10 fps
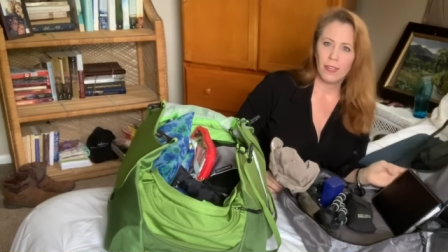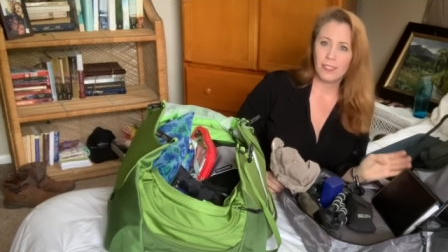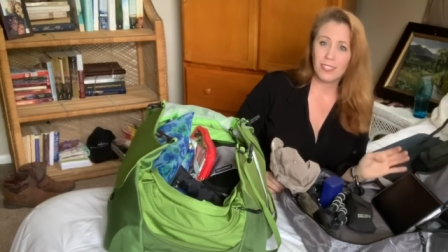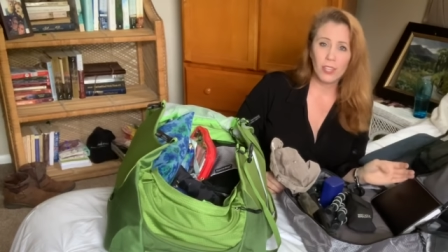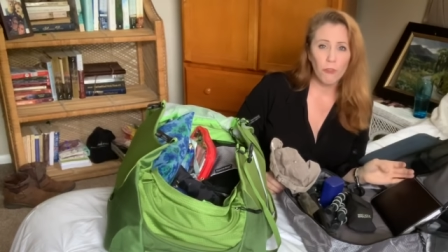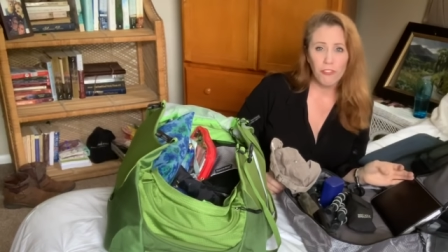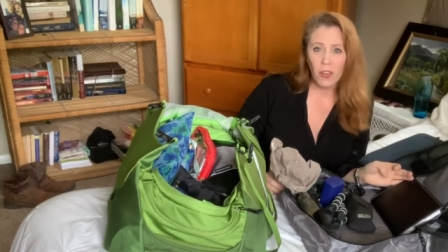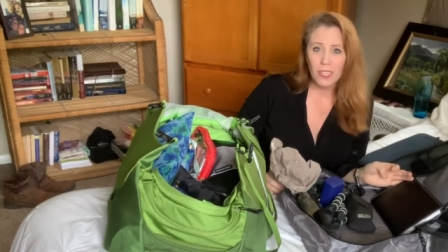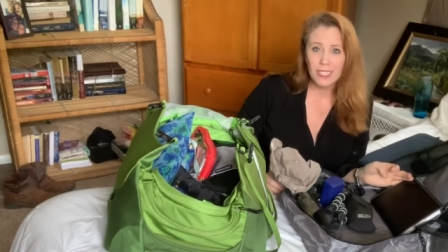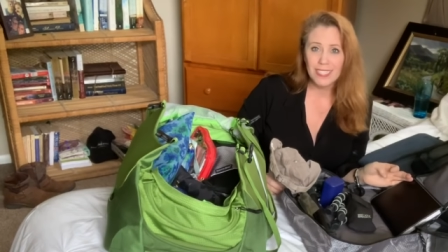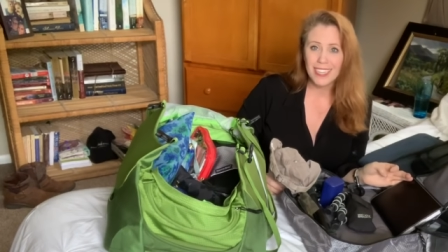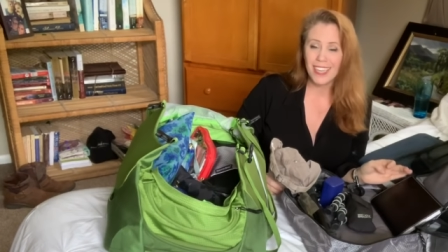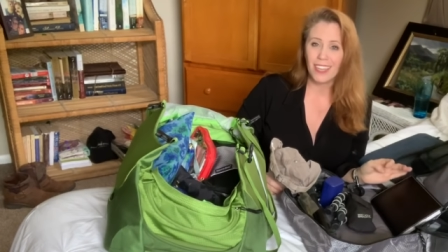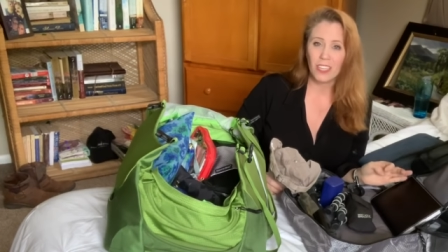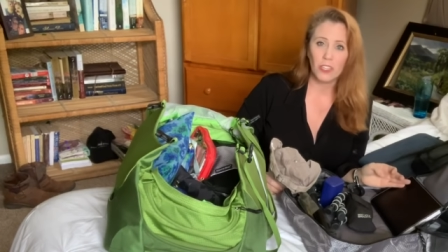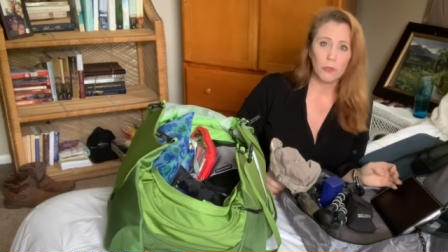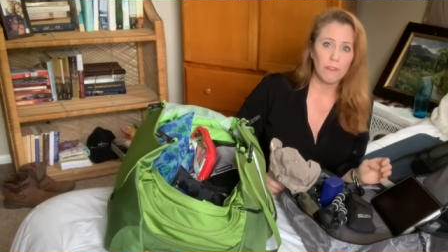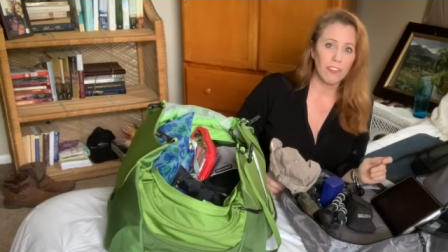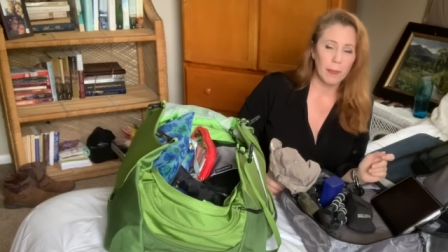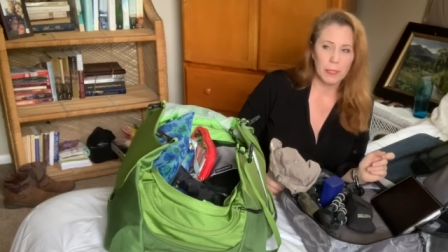It's so fun to get
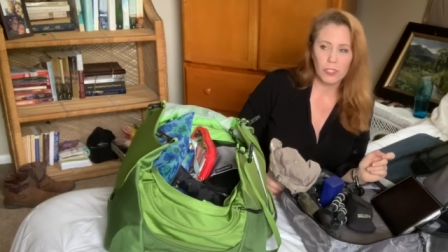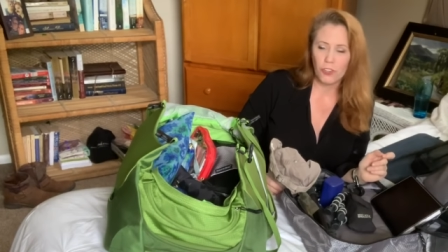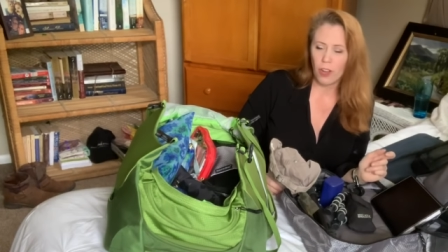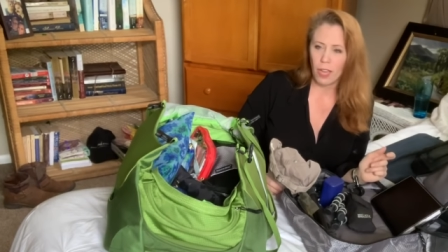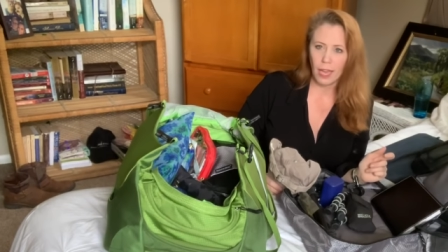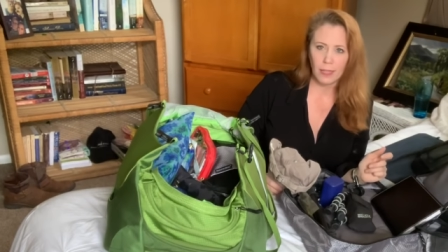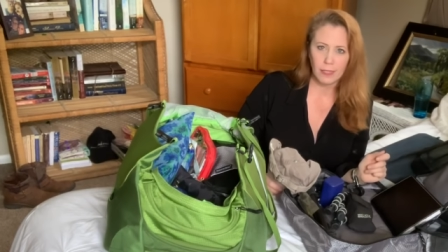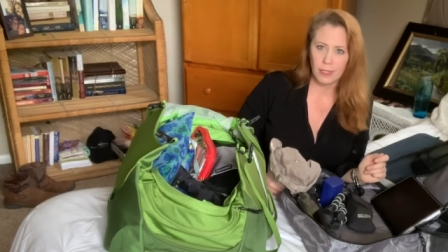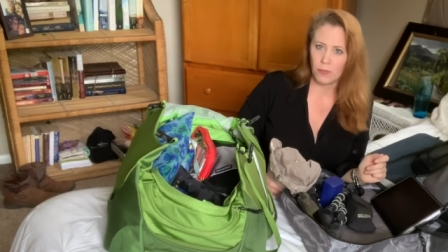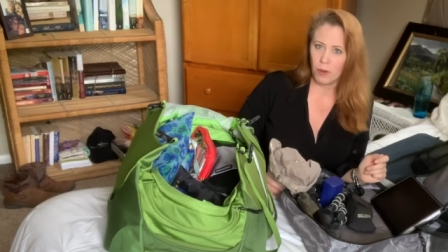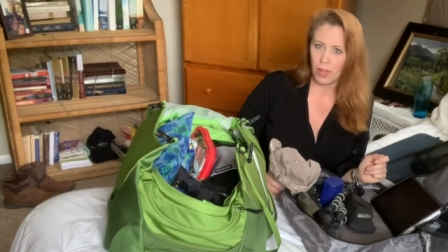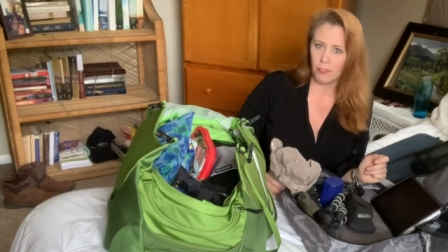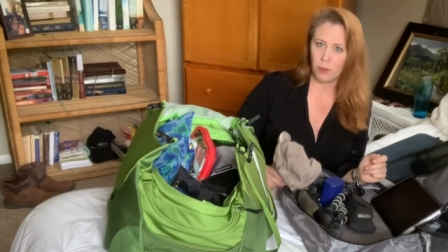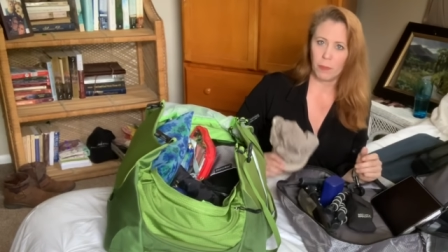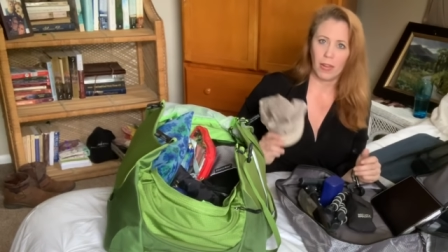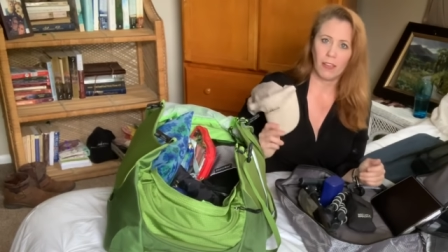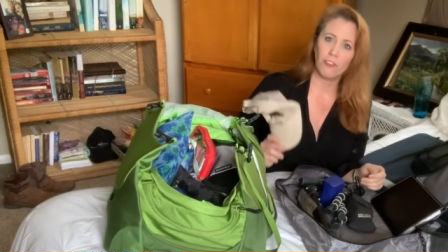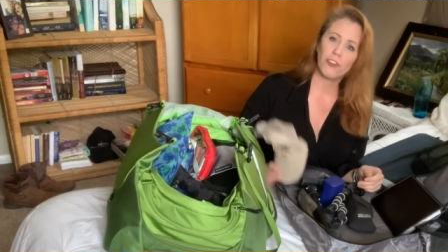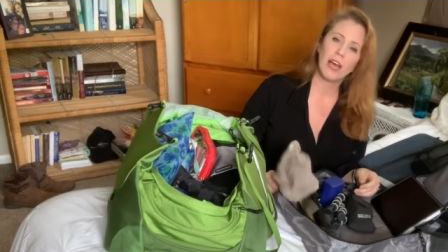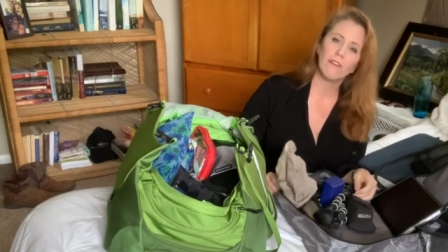cute floppy straw hats and whatever, but
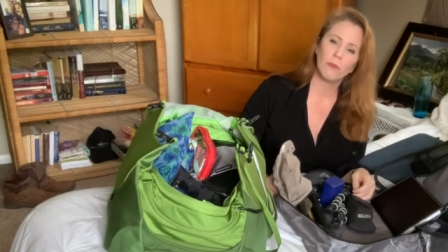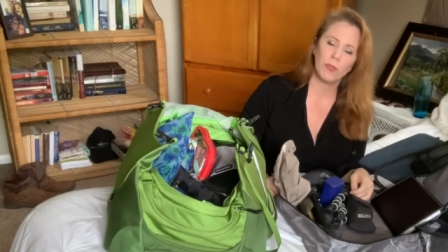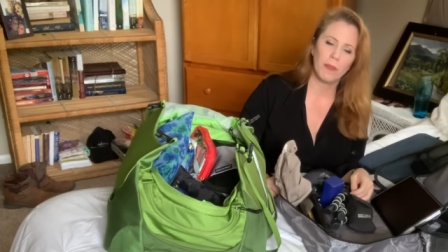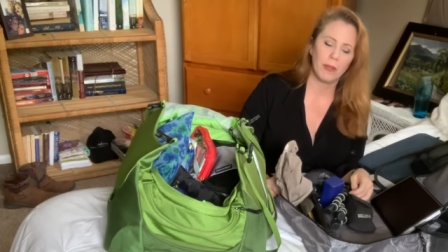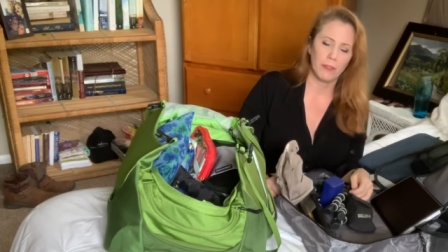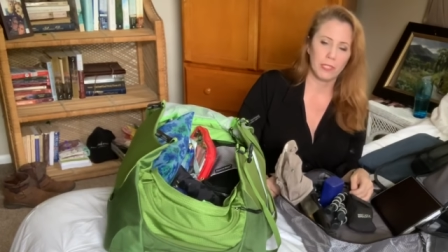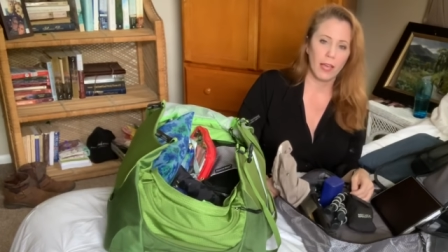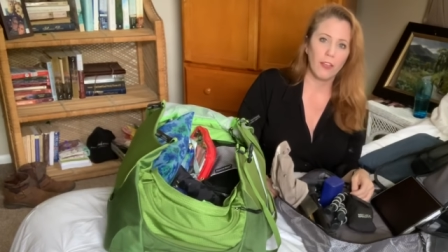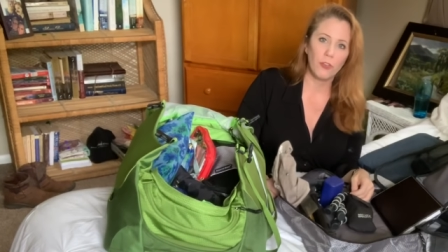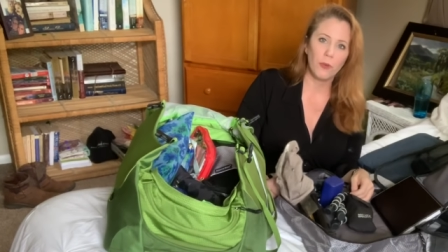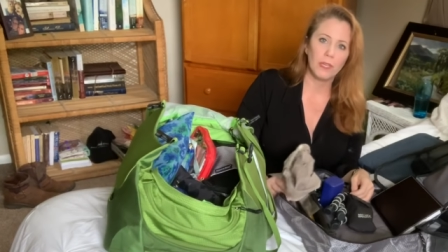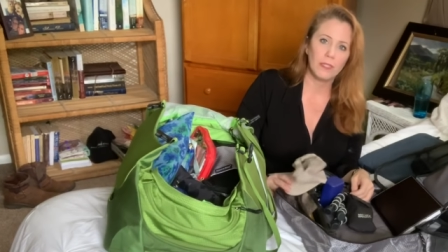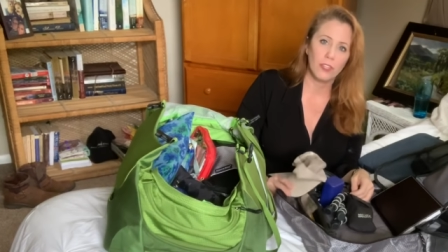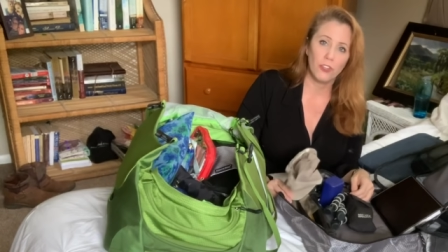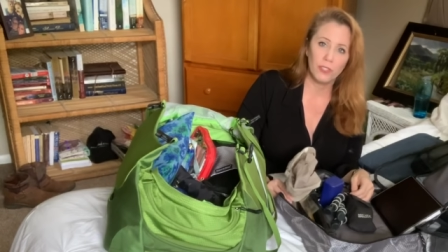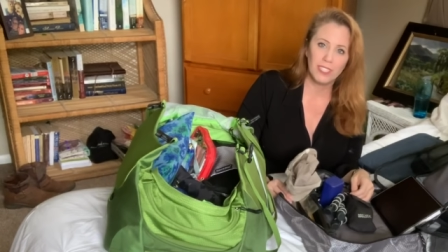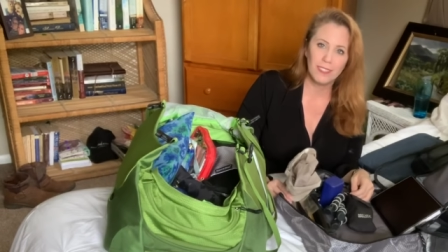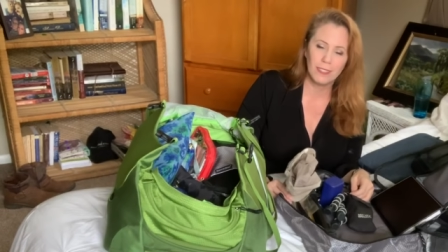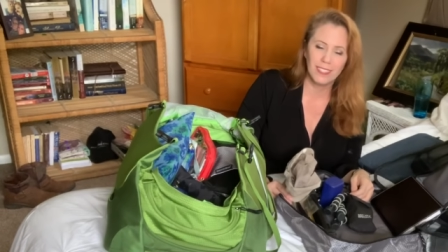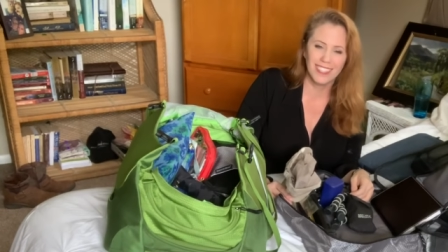I've traveled with them and I'll tell you, it's a
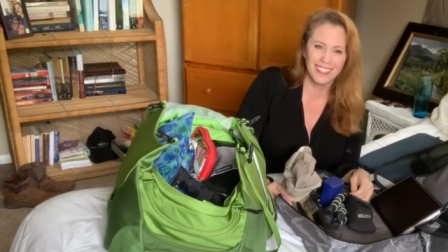nuisance.